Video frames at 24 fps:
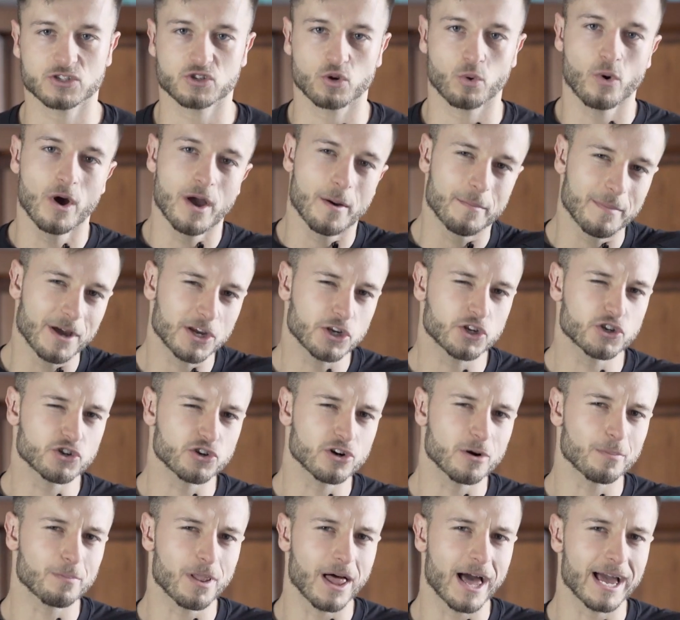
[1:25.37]
So make
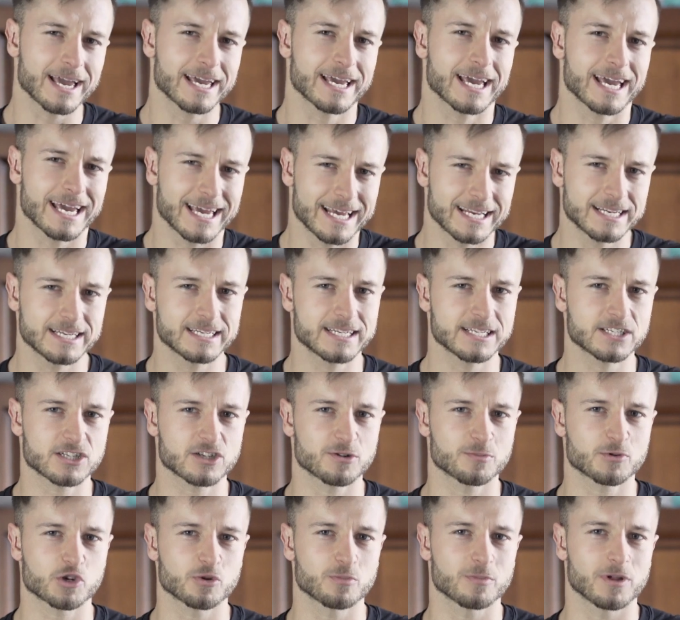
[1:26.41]
sure you apply in the
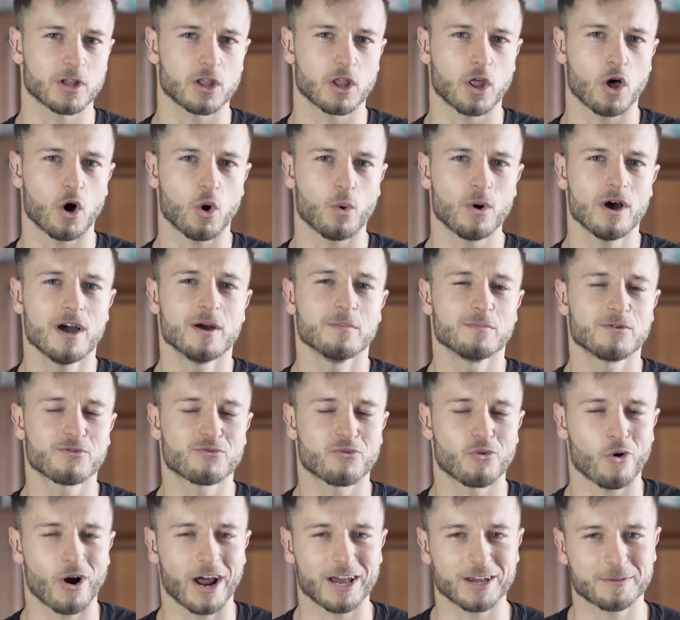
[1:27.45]
description below
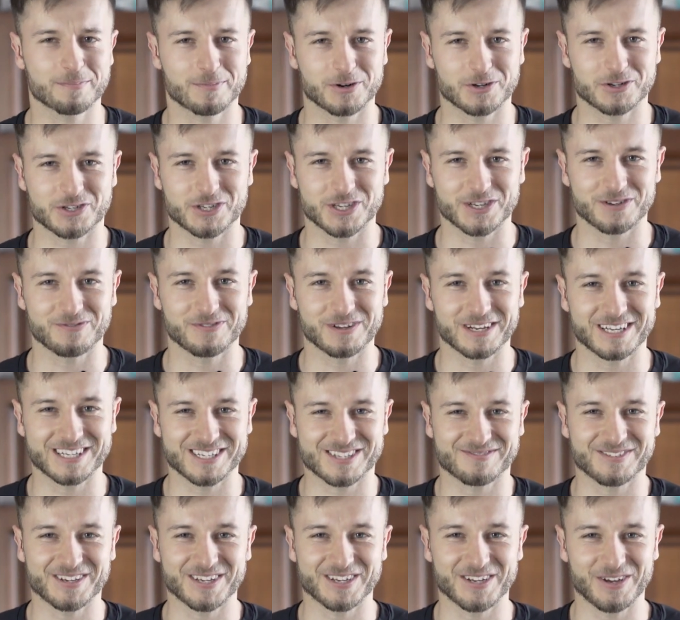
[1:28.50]
before I proceed with
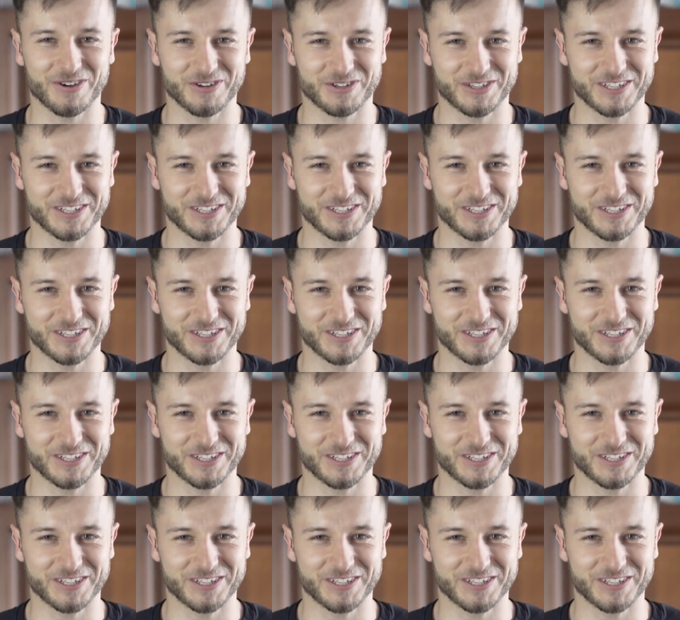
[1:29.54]
this video